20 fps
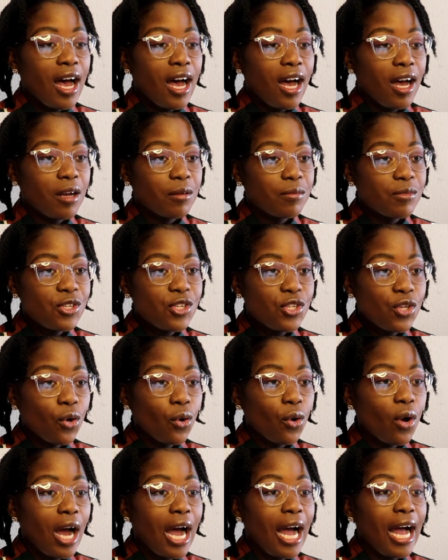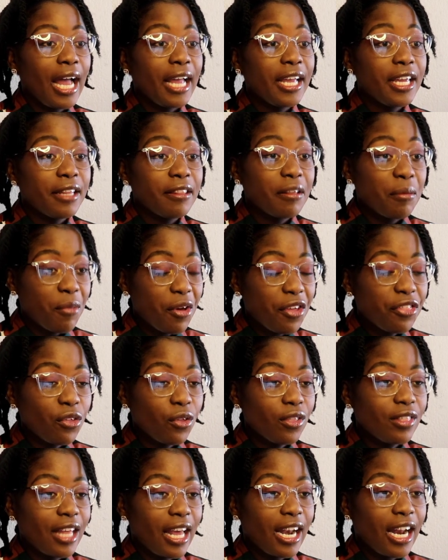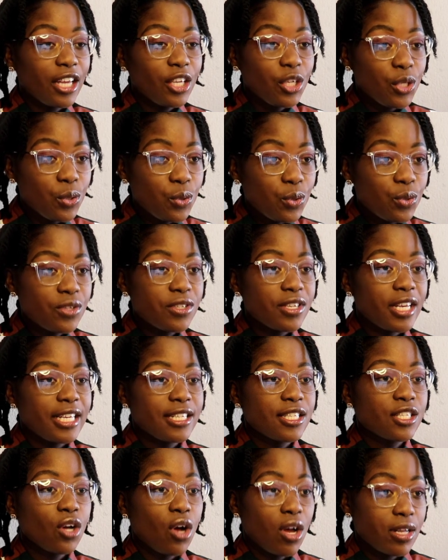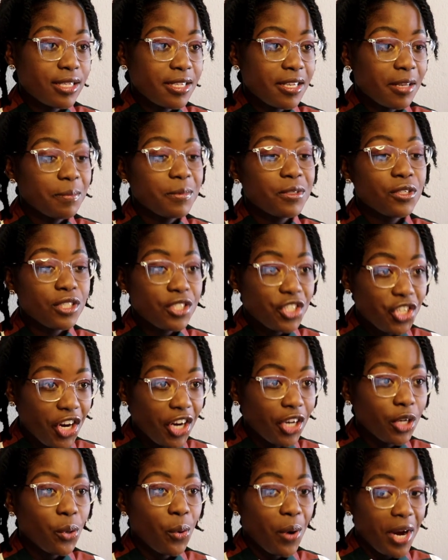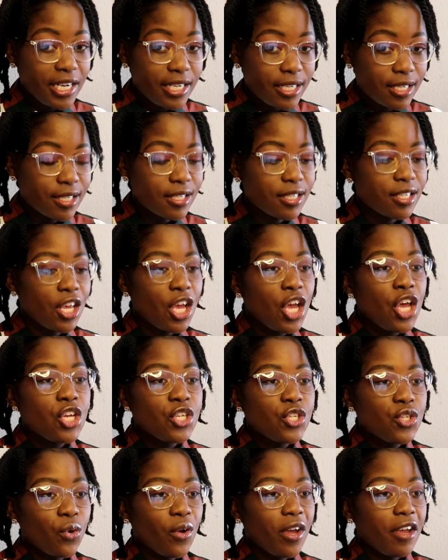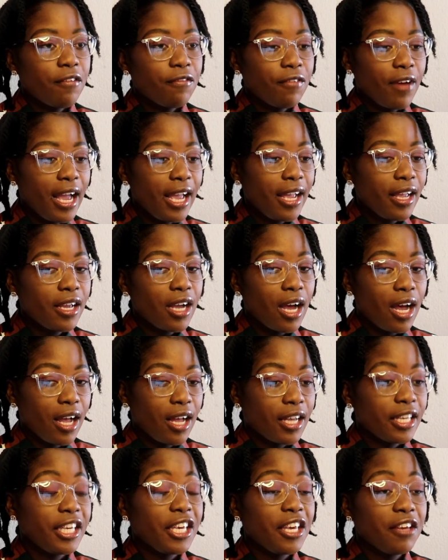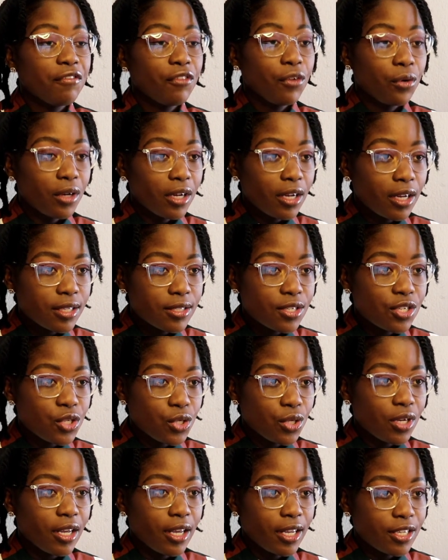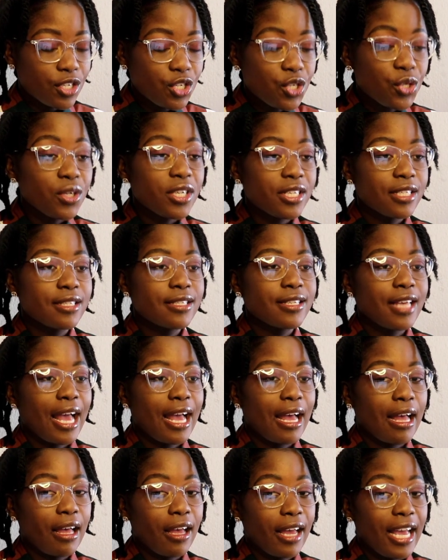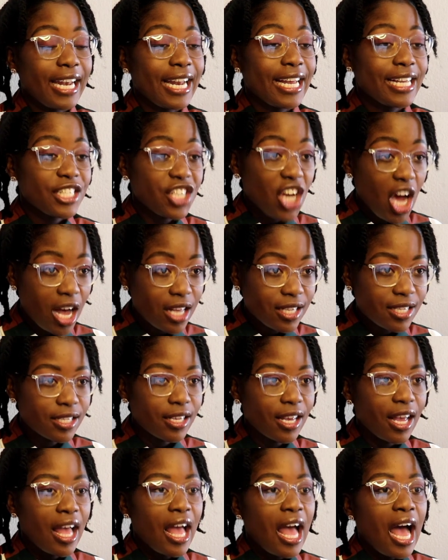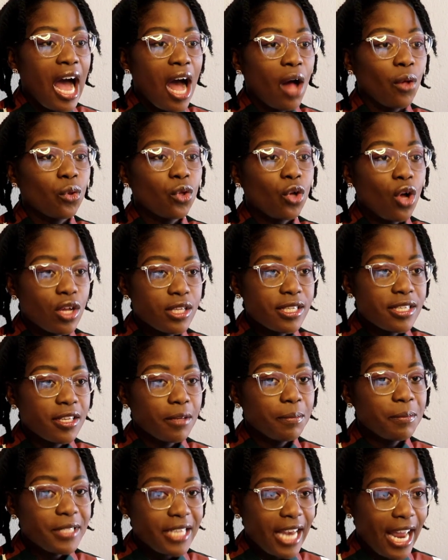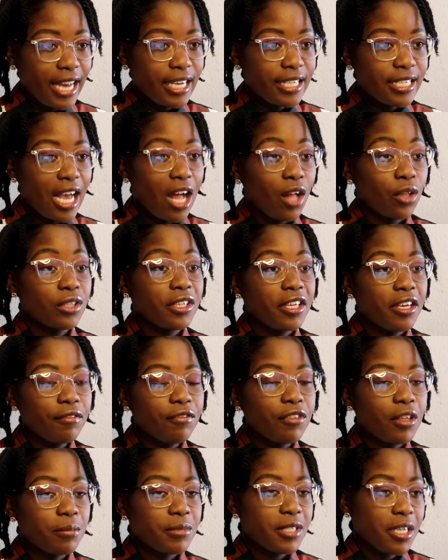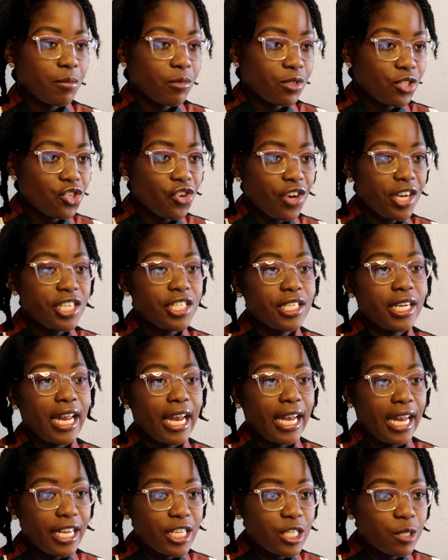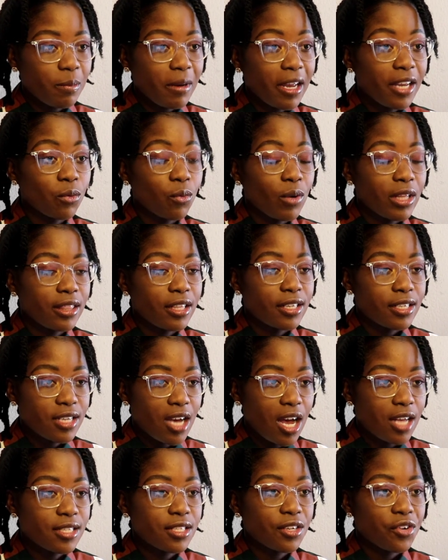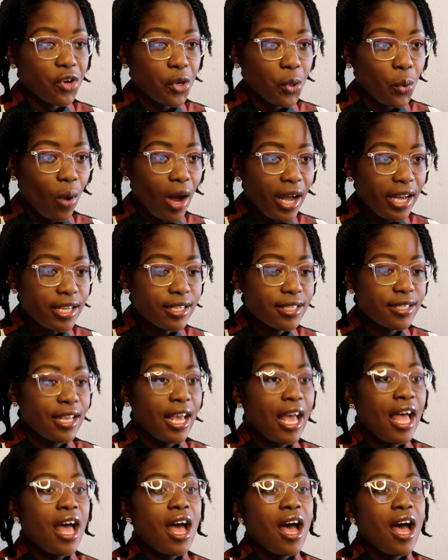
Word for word: Um, so I the method that I use is concept check questions. So if I uh, give st- uh, students uh, a task, I will concept check. I'll give them demonstration and explain what the task requires,